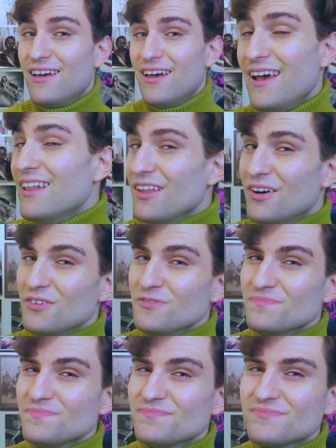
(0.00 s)
Hello,
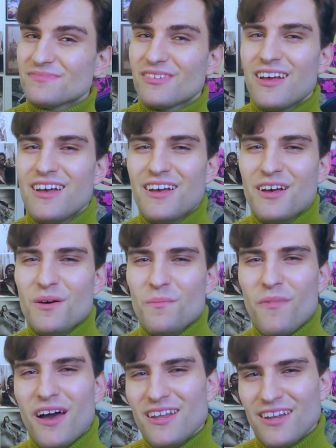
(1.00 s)

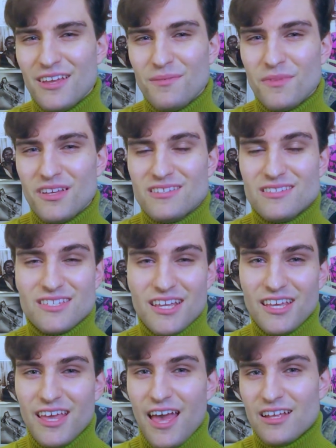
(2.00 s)
my name is
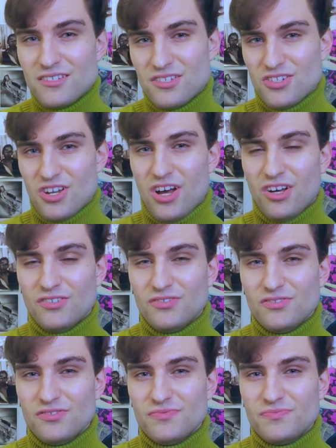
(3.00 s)
D. Antonov,
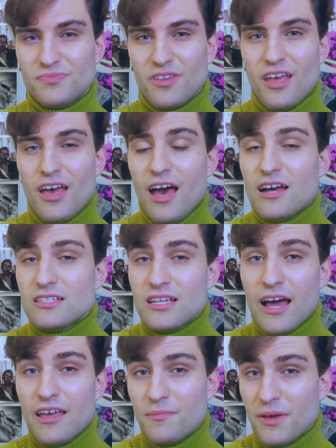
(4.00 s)
and
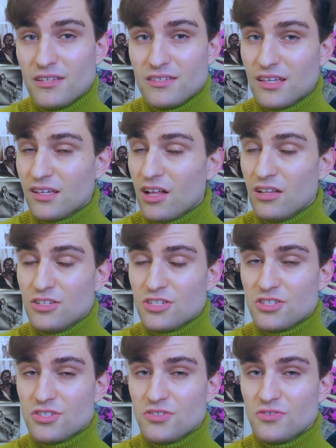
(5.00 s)
I am a psychology
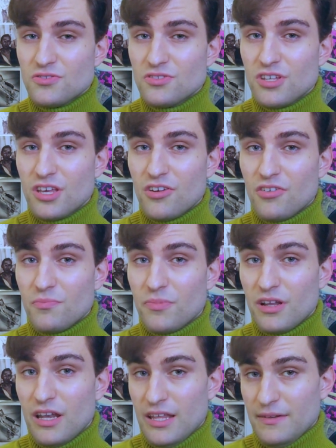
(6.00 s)
student here in
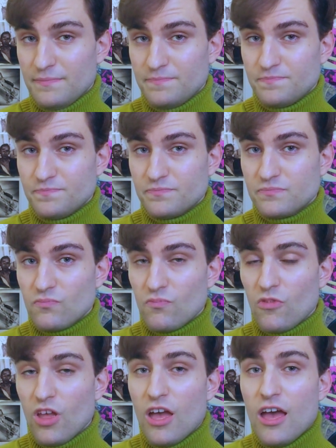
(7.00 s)
Berlin.
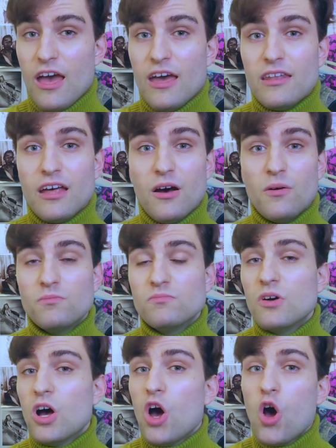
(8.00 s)
And I'm
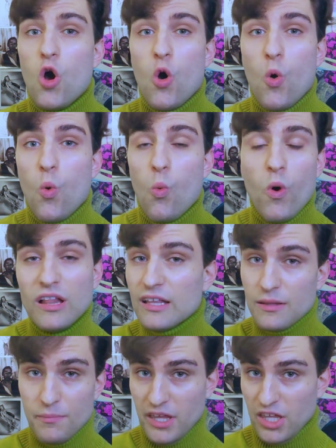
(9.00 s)

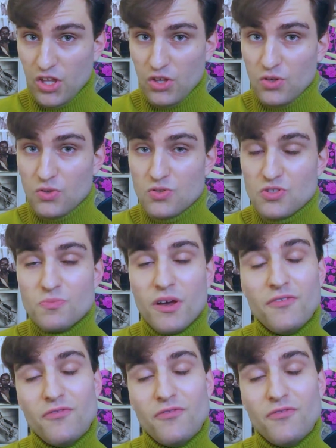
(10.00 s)
welcoming you to my